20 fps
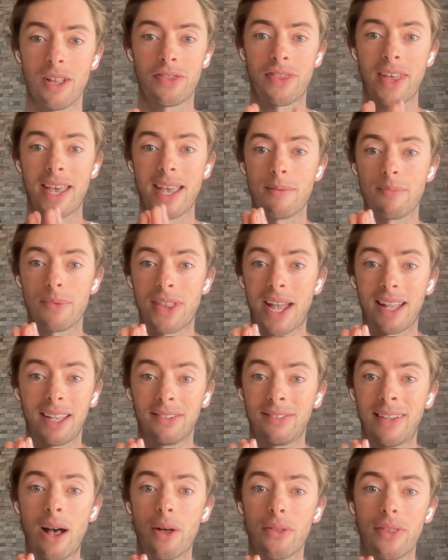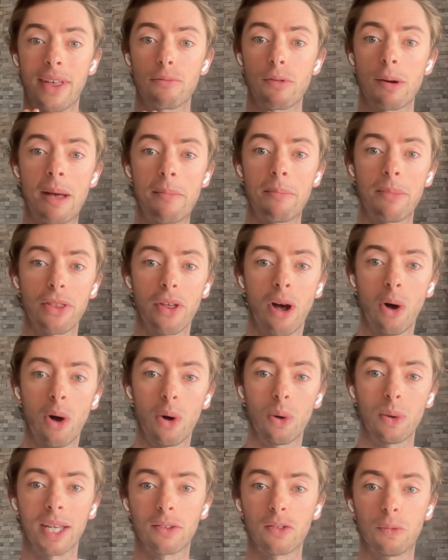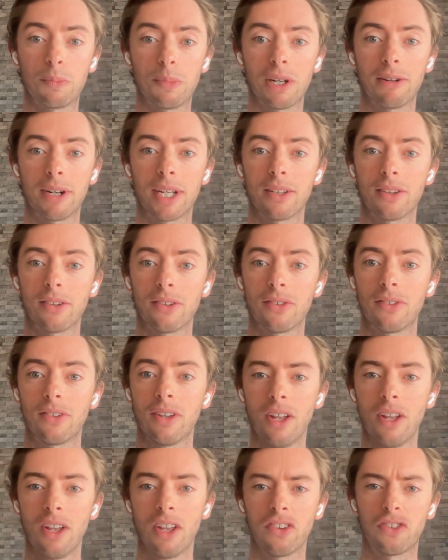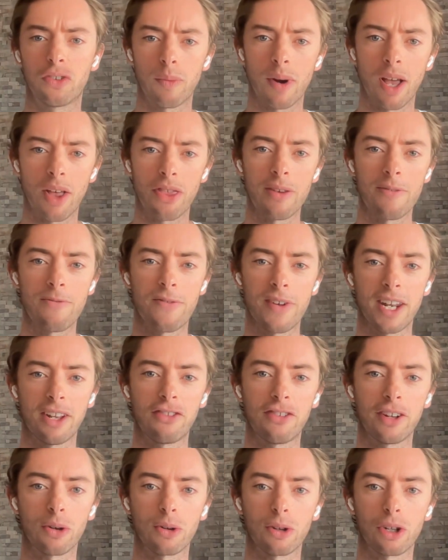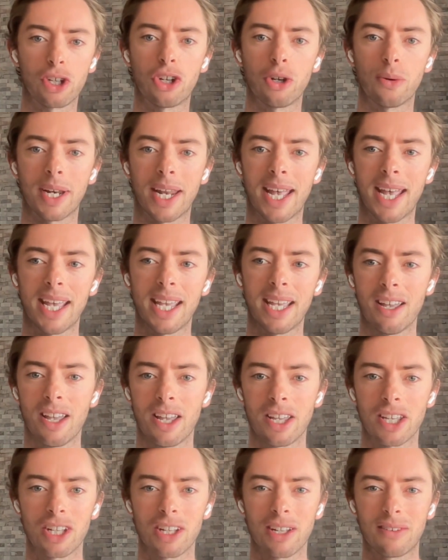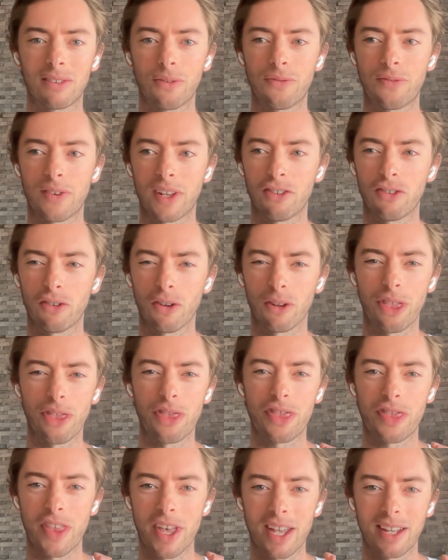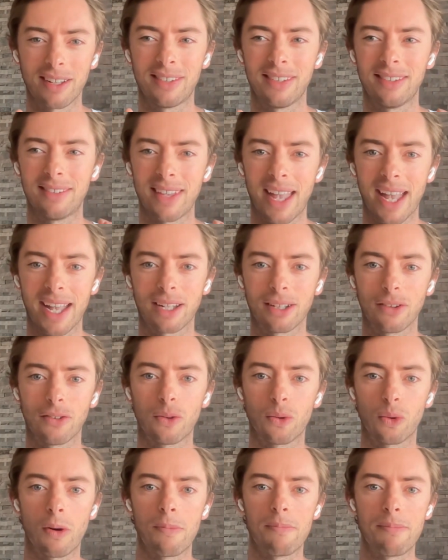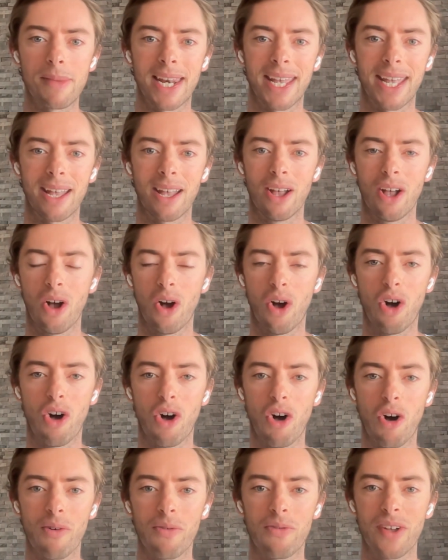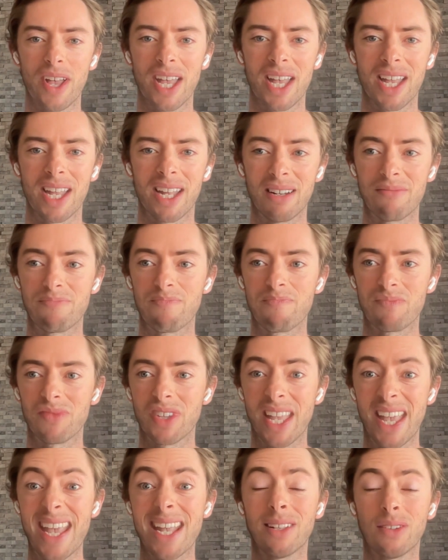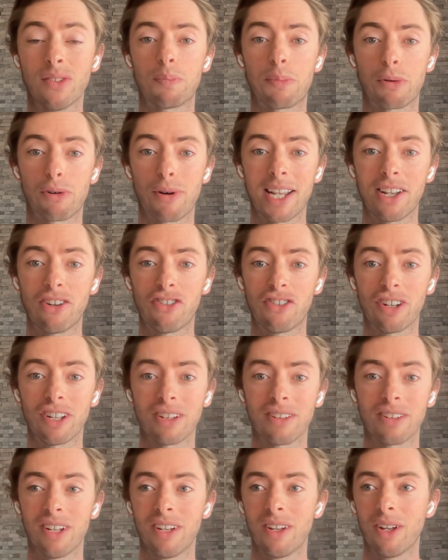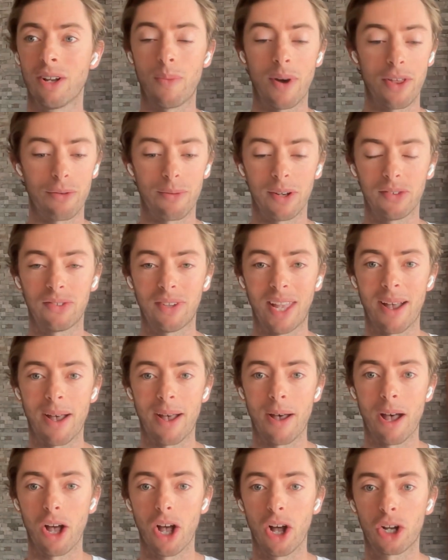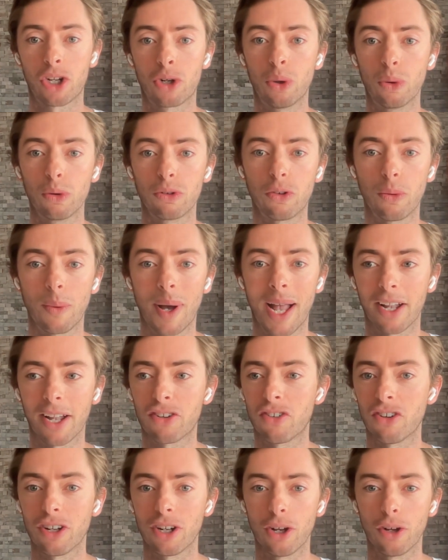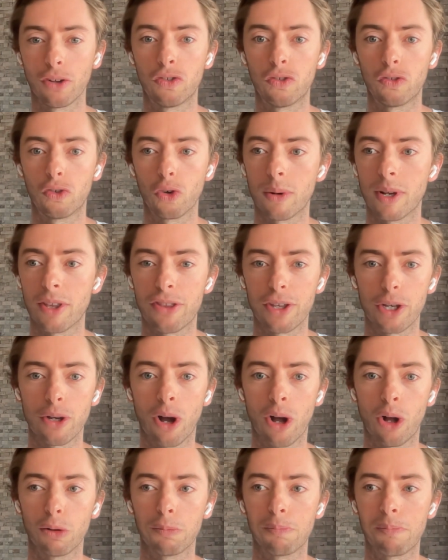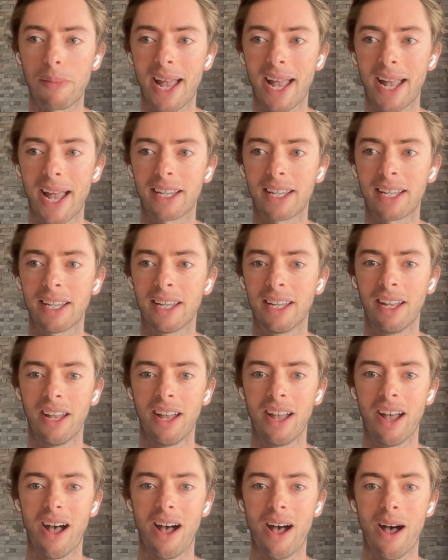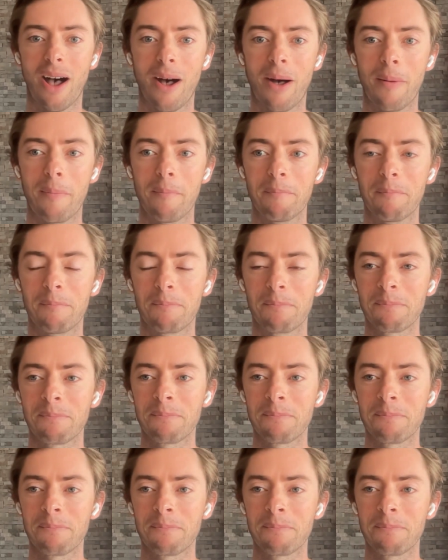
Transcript: they that is how they remember the whole experience so rather than finishing on q&a you need to finish on 30 seconds to a minute of inspiration whether it's a, a call to action a story that you hold back um,